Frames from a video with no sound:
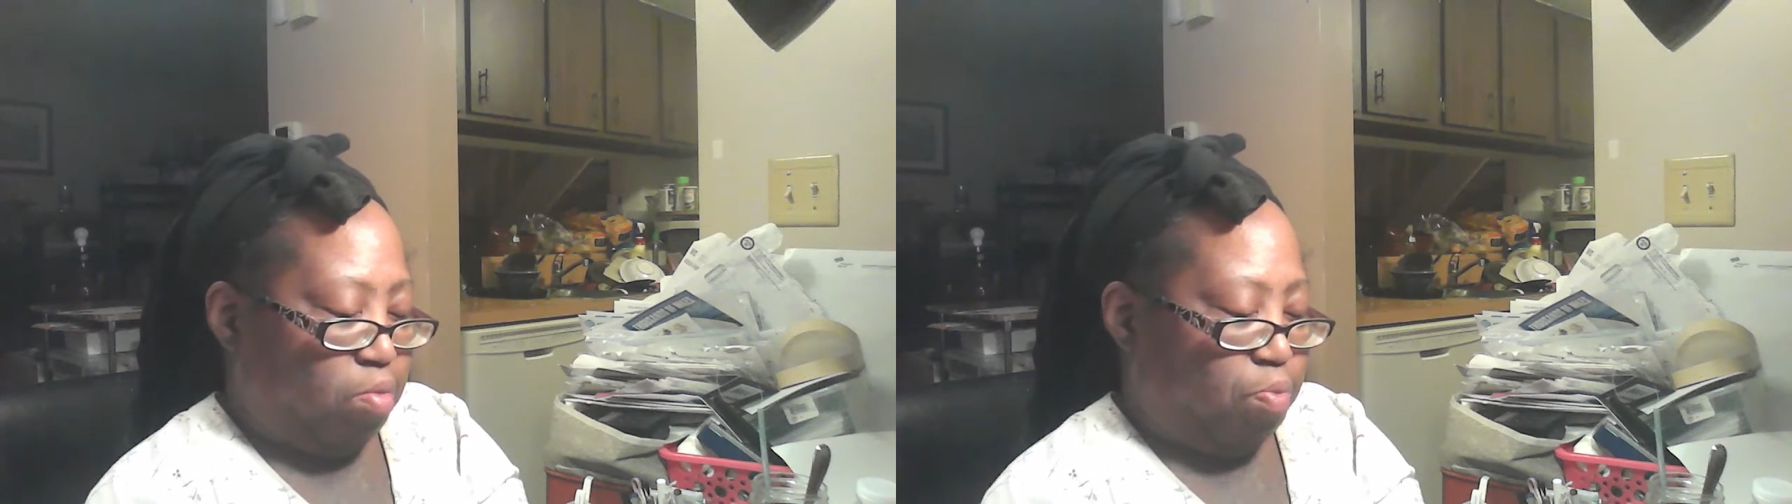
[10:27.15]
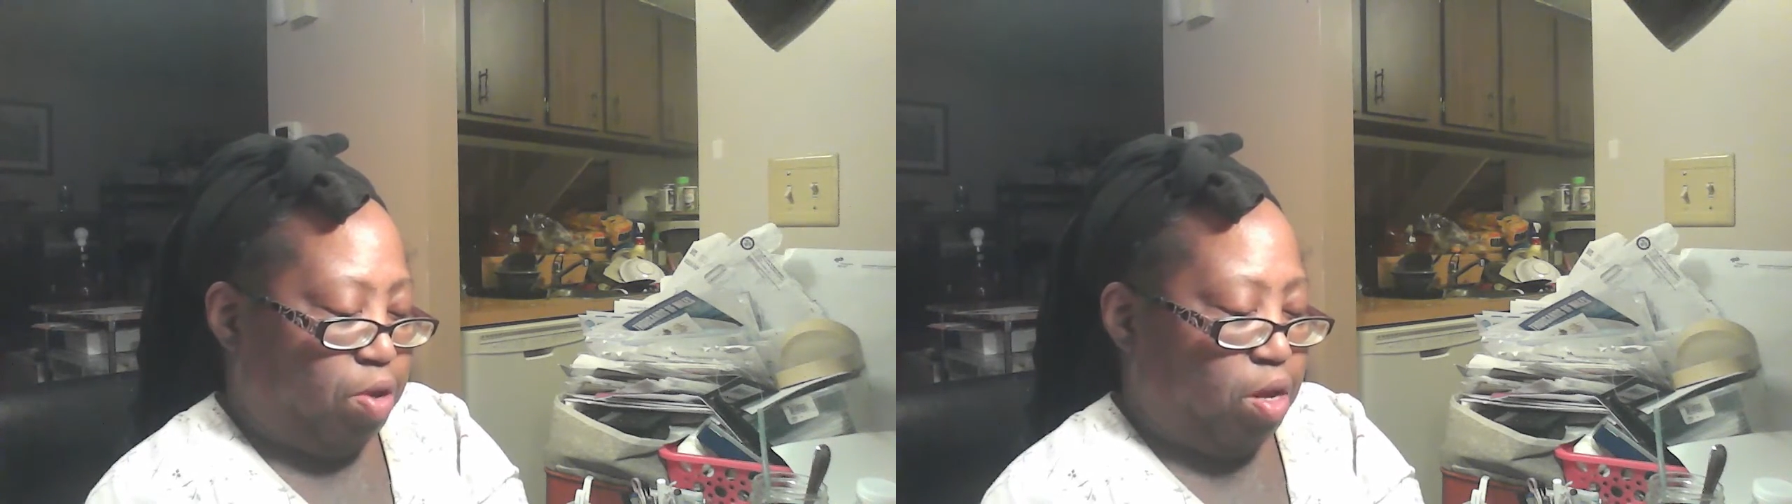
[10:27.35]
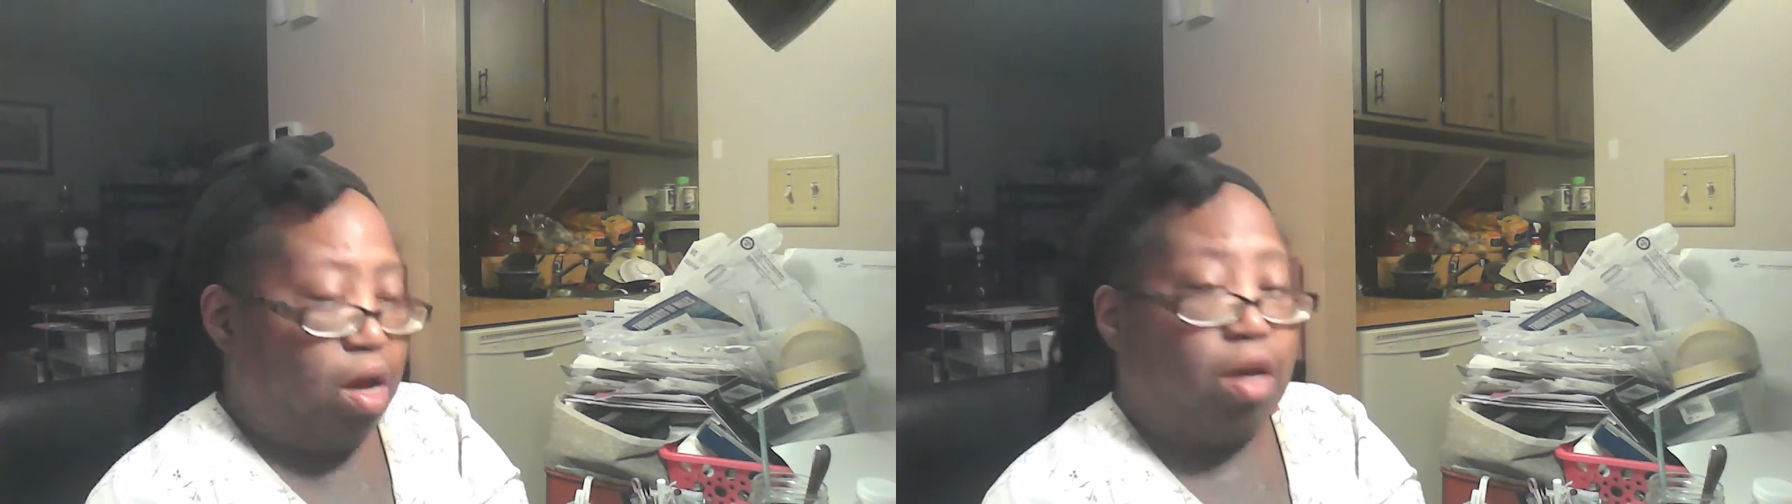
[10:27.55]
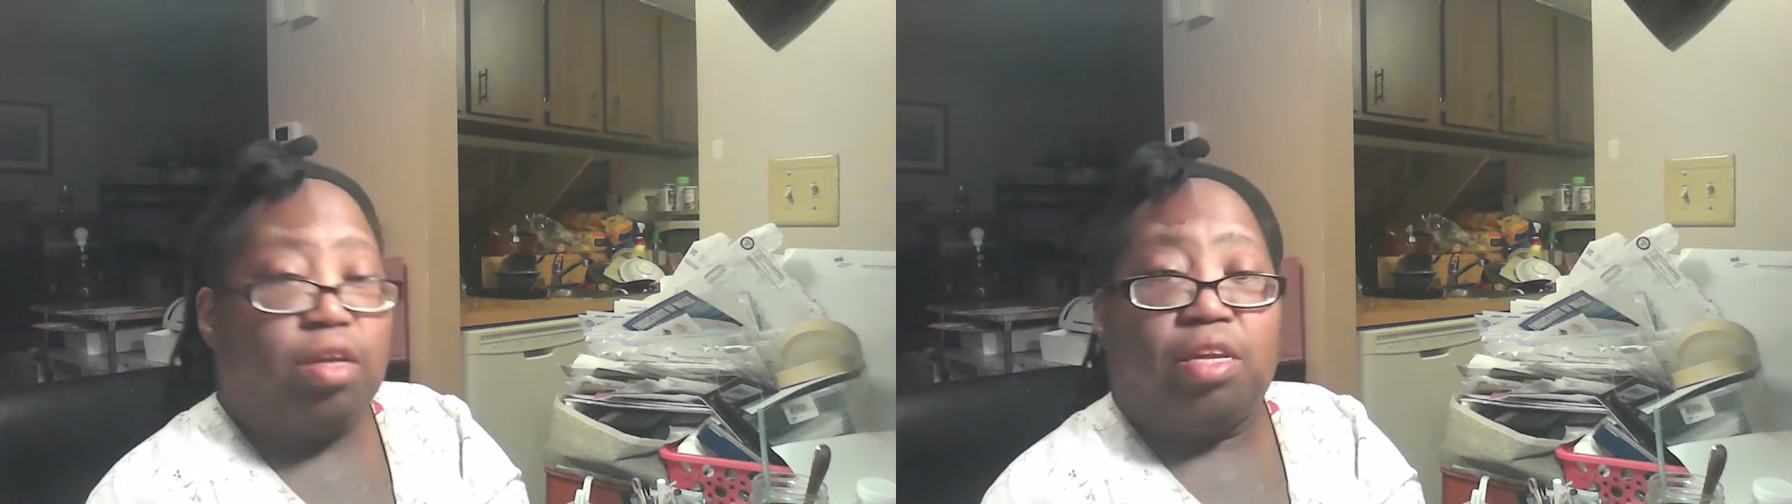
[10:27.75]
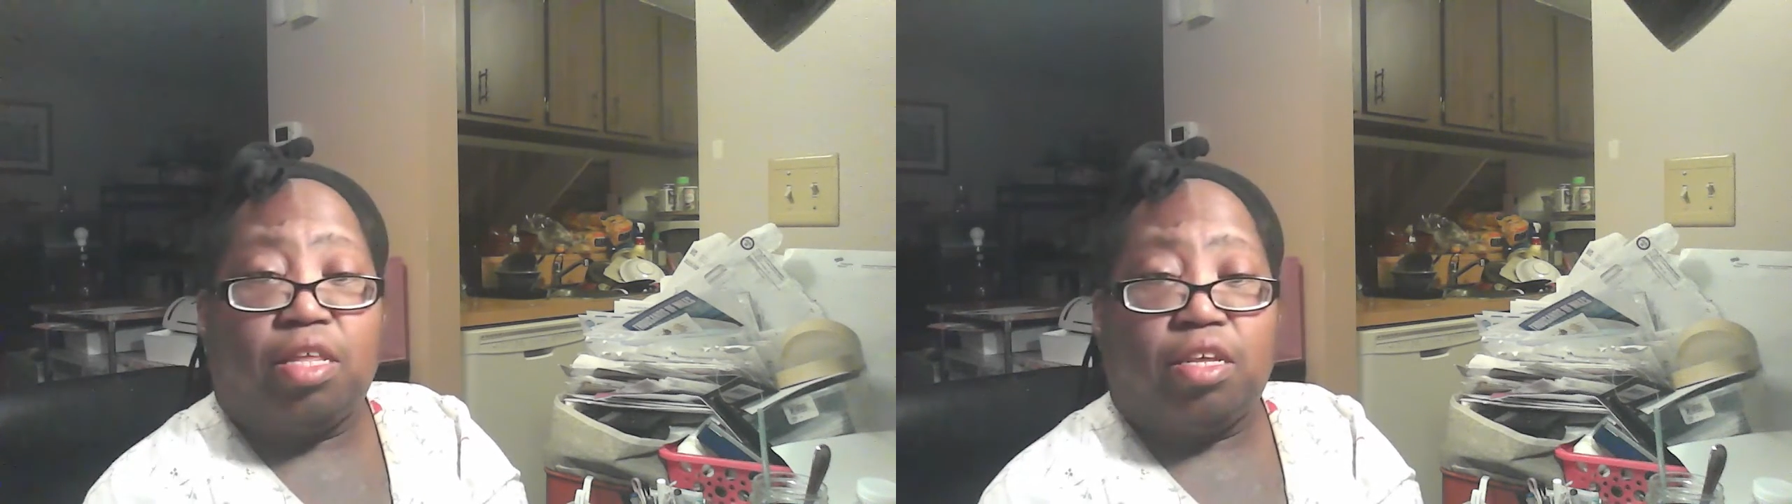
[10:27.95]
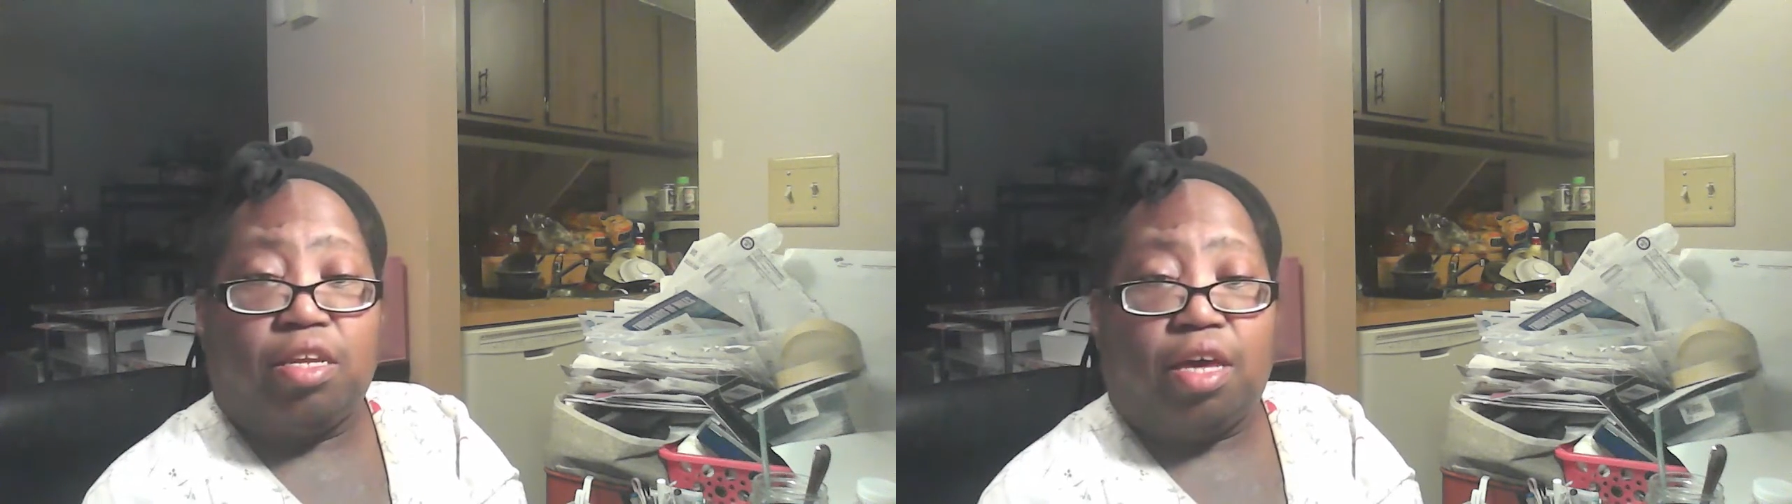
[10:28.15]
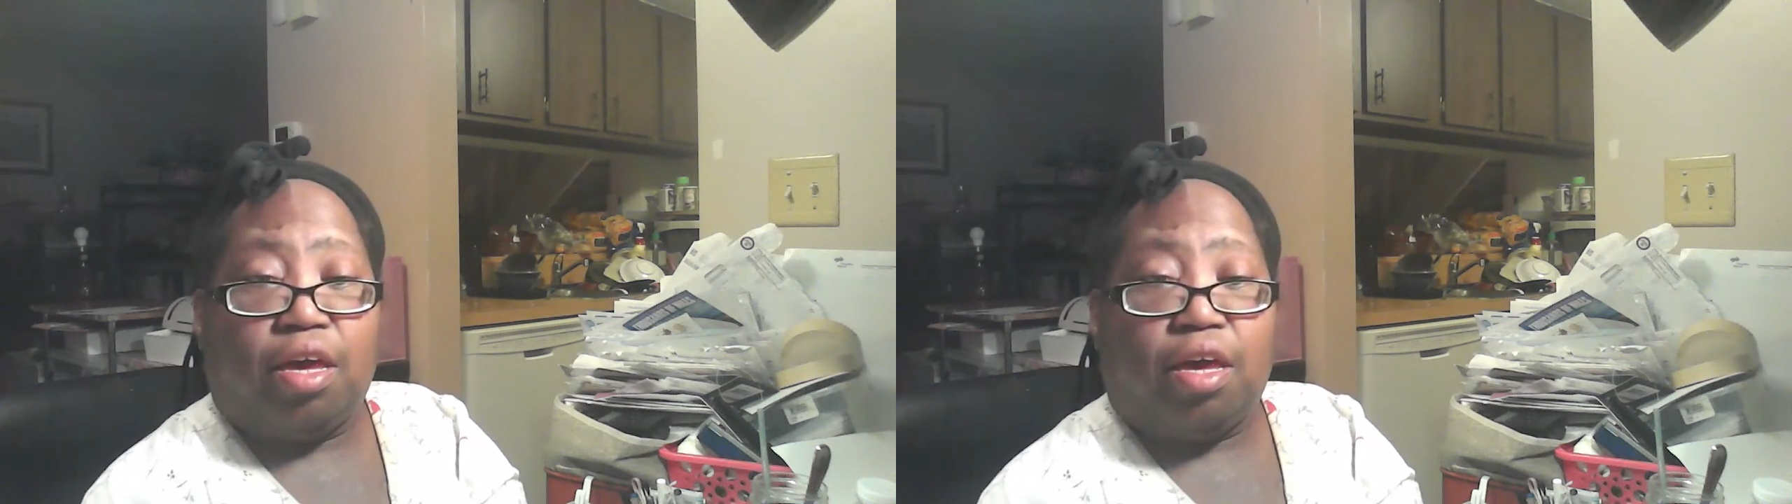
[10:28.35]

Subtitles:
put it on another day.